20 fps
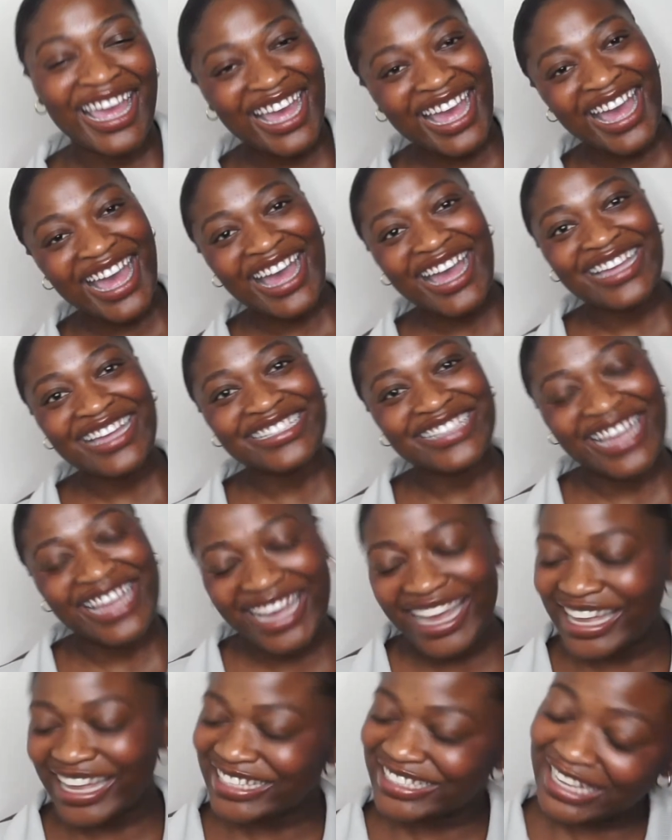Hey
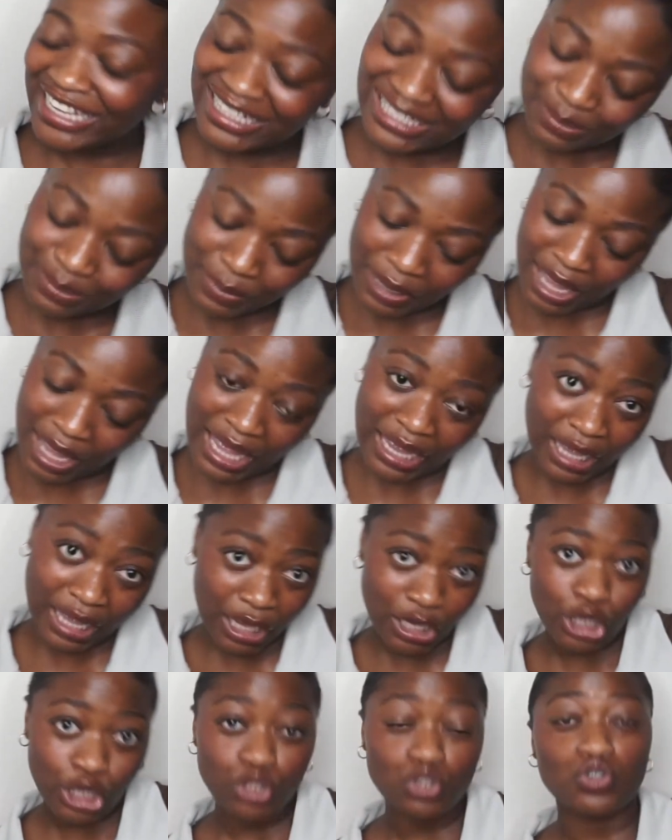guys, it's me Eka,
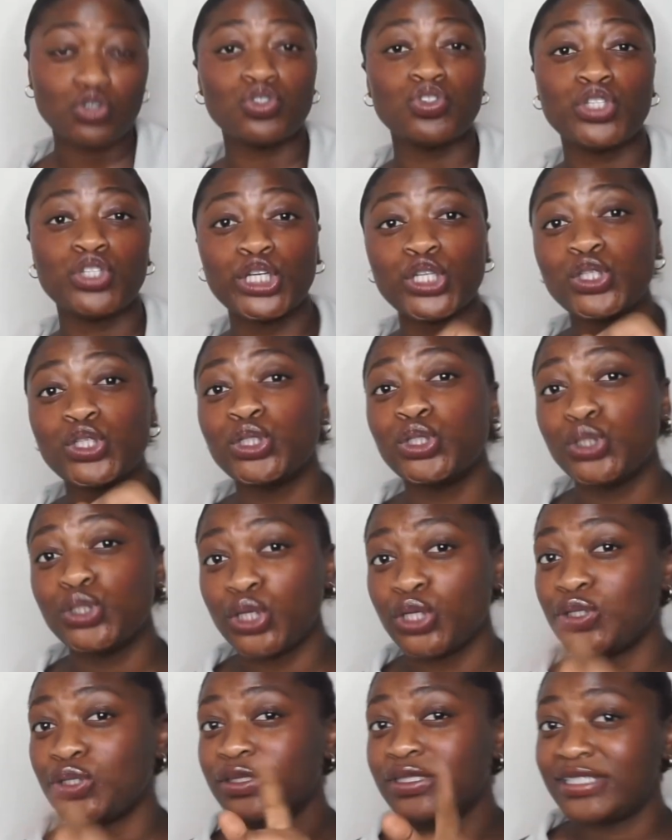and
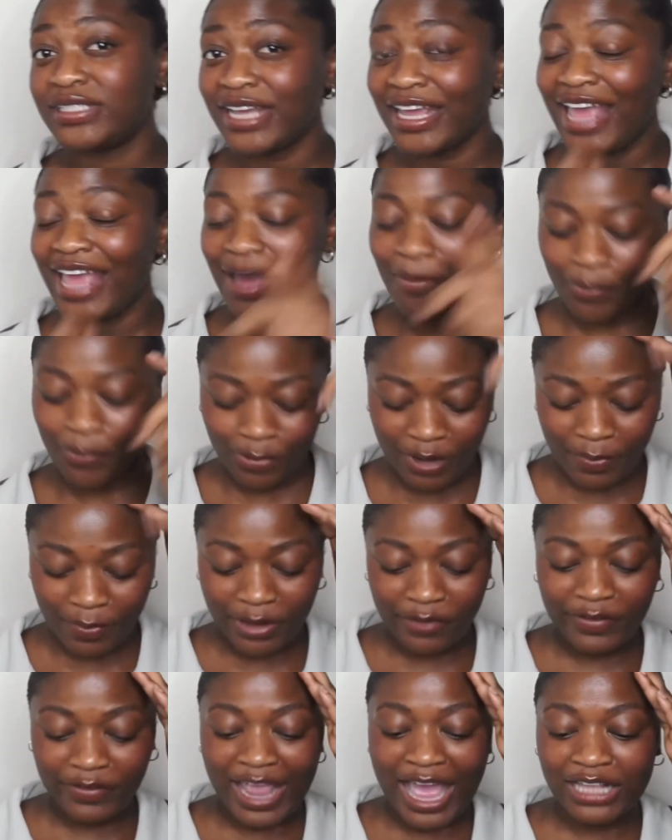today I'm gonna be
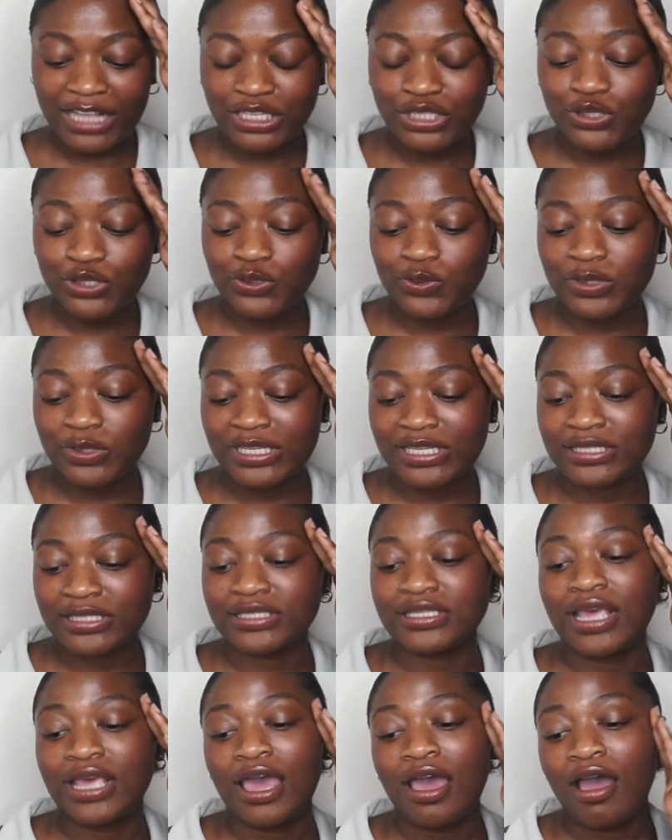reacting to
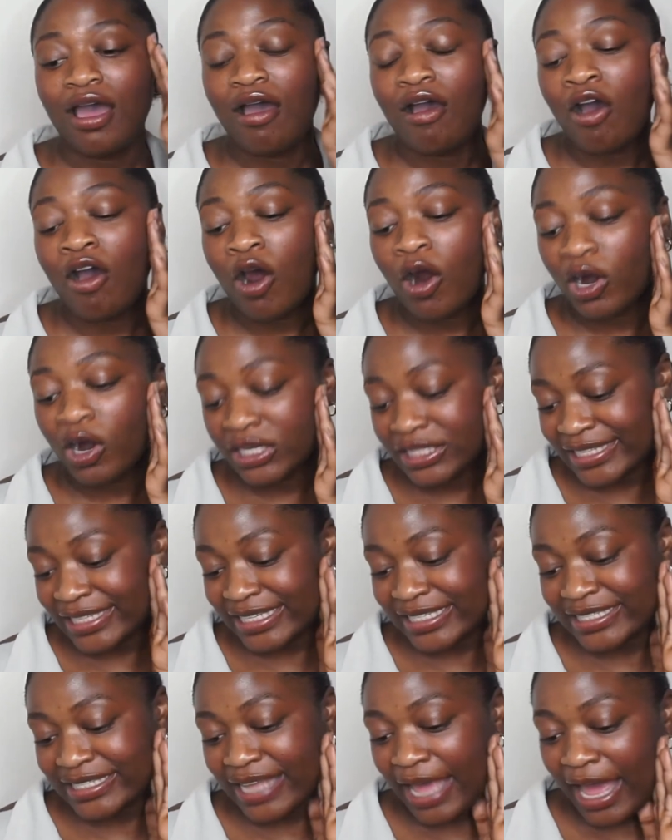this
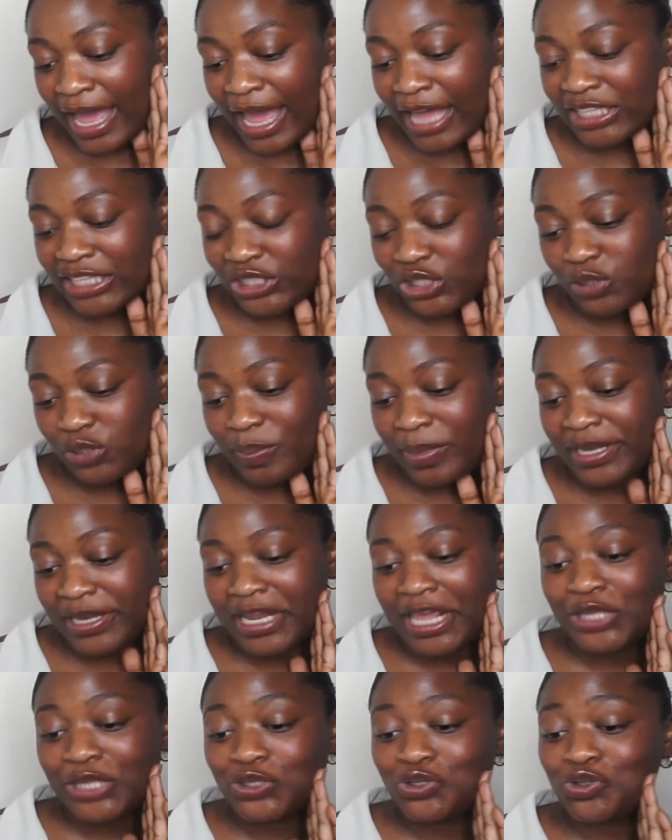artist that I've just been
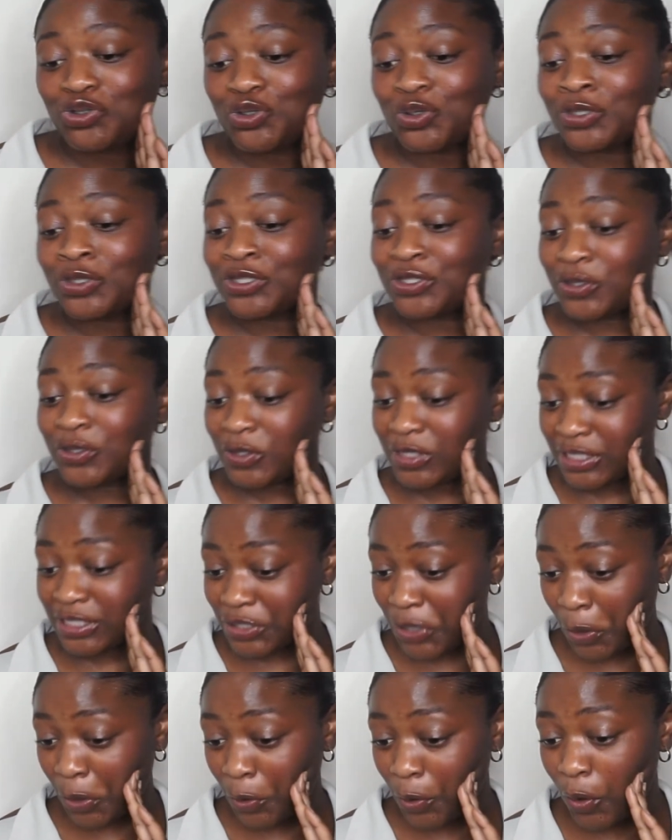introduced
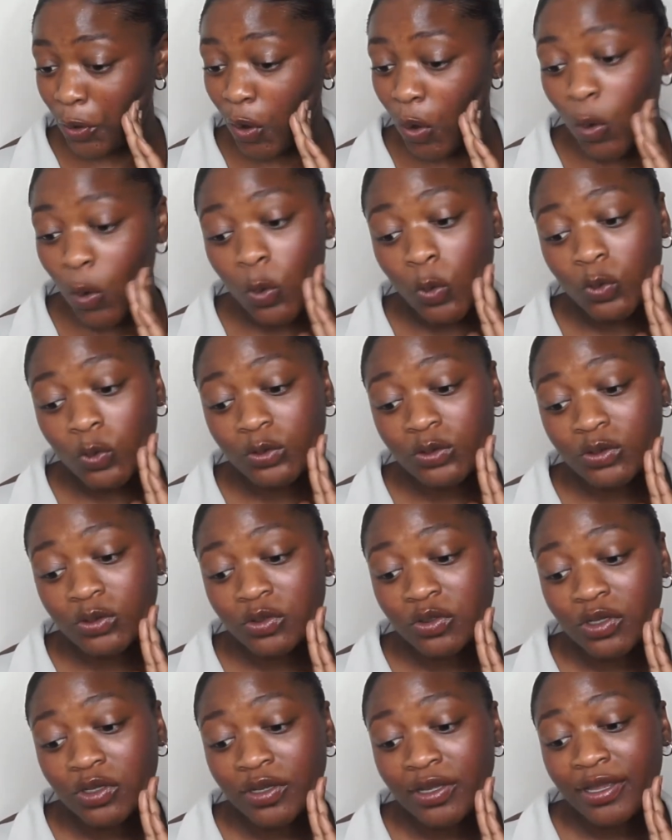to.
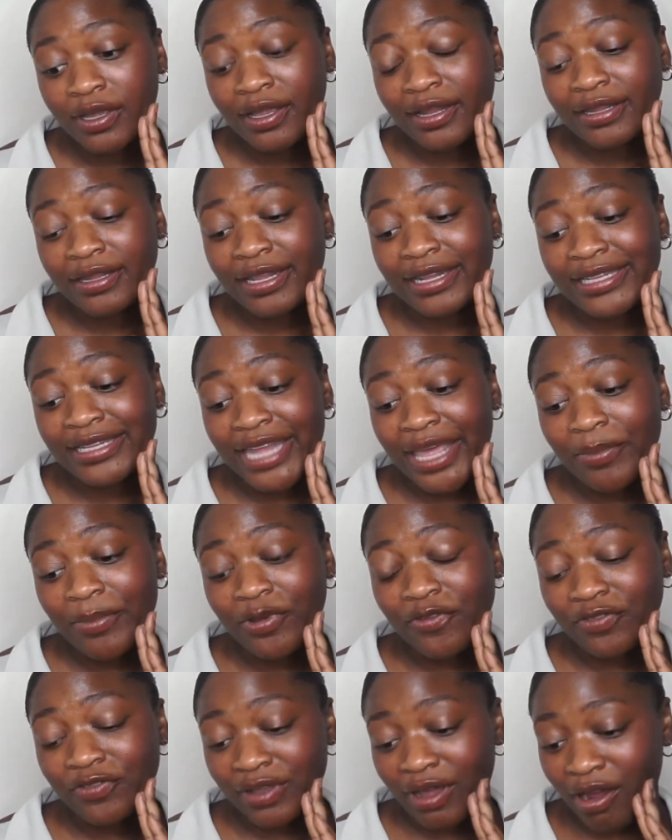The name
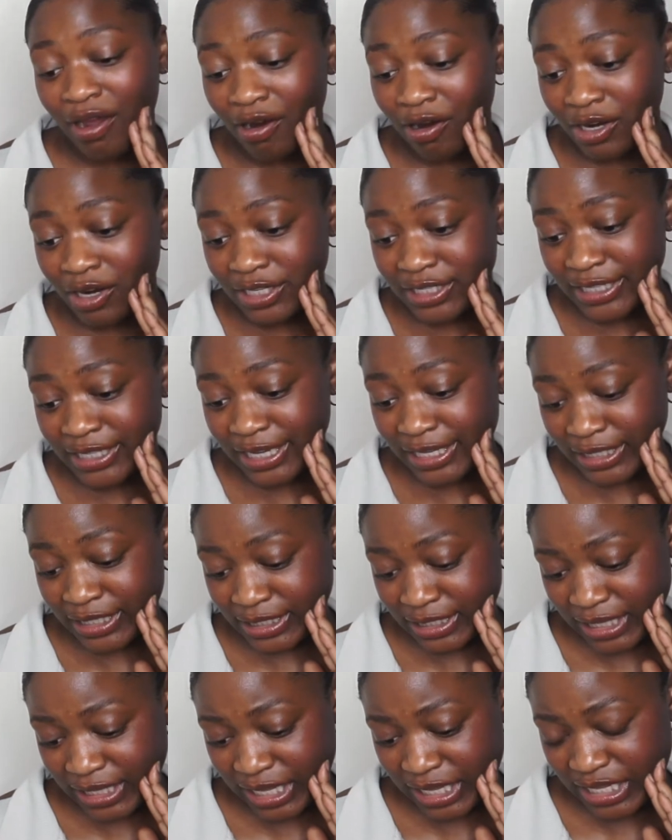of the artist
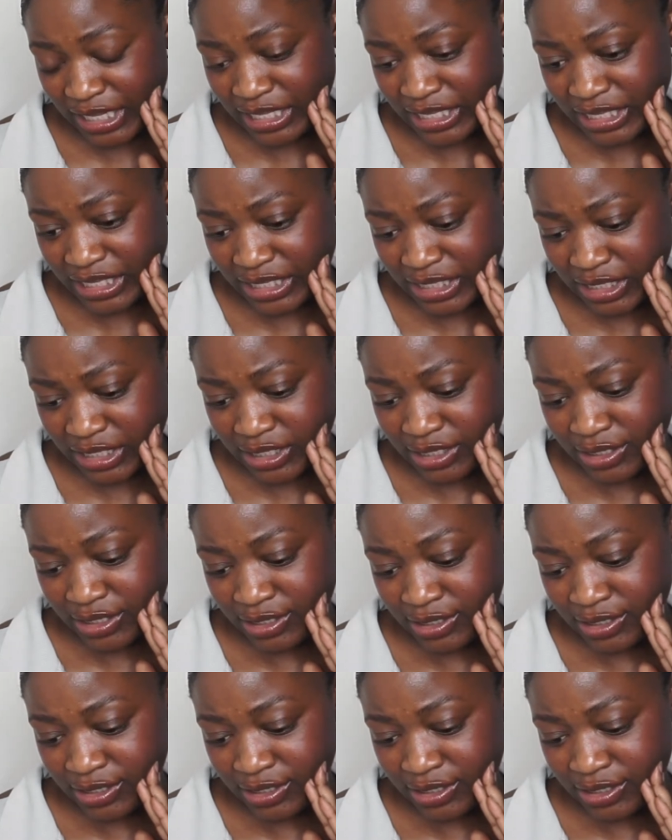is